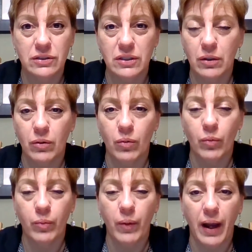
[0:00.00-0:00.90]

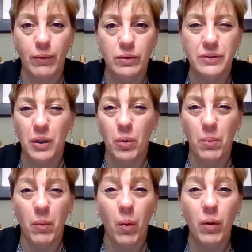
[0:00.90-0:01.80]
So I will know
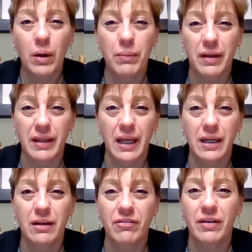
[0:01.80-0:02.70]
more by the
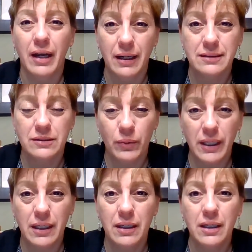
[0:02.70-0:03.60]
end of next
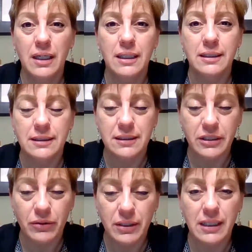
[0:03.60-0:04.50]
week. This
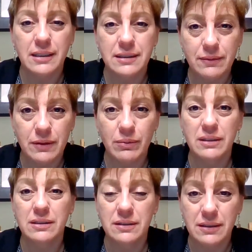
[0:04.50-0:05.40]
unit on civil
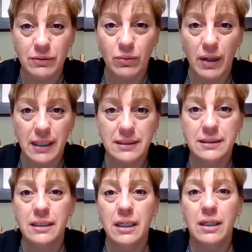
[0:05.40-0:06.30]
liberties and civil
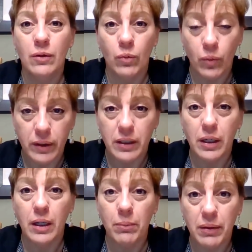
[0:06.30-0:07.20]
rights
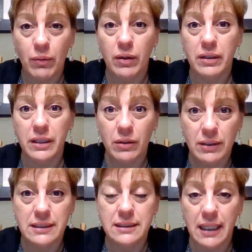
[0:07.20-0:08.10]
would be one of the
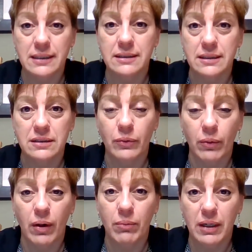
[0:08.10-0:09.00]
units tested. So
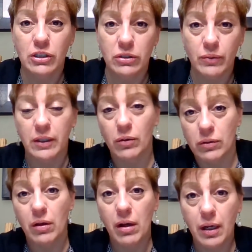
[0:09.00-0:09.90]
we want to make sure we go
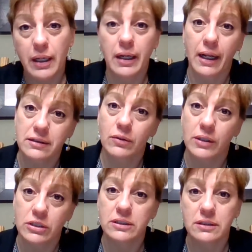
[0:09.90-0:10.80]
along and ask
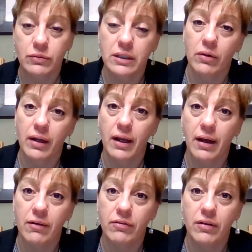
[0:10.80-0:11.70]
questions if we don't
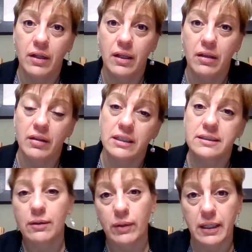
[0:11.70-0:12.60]
have
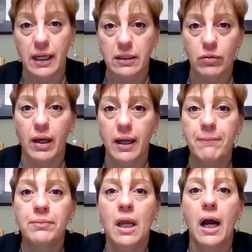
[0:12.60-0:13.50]
things that we get,
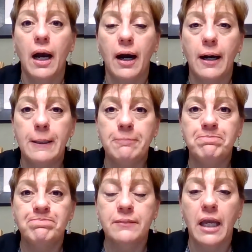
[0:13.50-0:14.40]
okay?
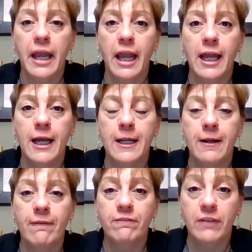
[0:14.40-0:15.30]
Um,
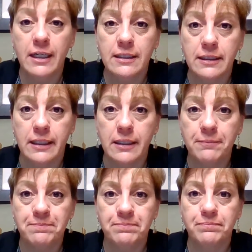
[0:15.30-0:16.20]
and
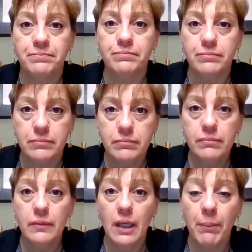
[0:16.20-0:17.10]
finally,
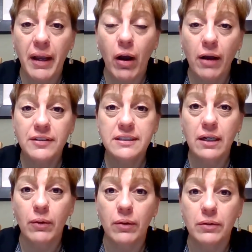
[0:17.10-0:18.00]
my office
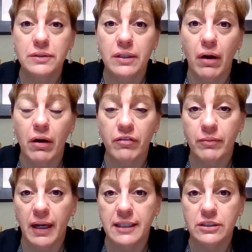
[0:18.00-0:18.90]
hours are
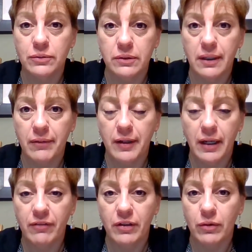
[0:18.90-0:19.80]
from 9 to
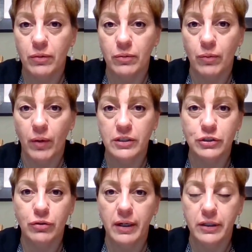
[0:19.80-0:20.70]
11. If you want
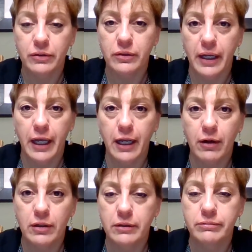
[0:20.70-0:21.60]
to try Google
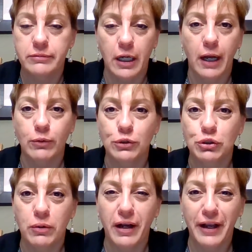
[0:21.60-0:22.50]
Hangout, I will
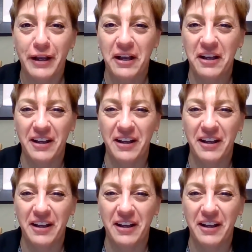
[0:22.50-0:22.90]
try.